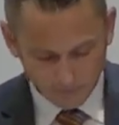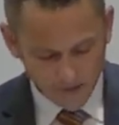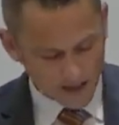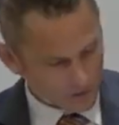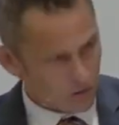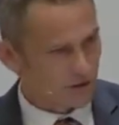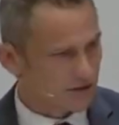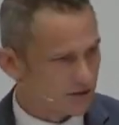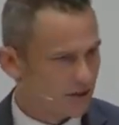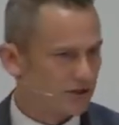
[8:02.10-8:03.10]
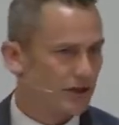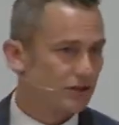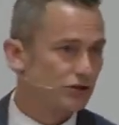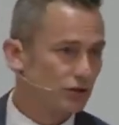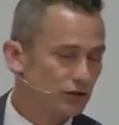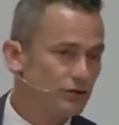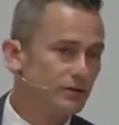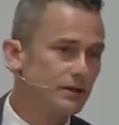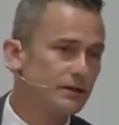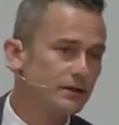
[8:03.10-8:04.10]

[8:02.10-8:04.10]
And of course, this doesn't exclude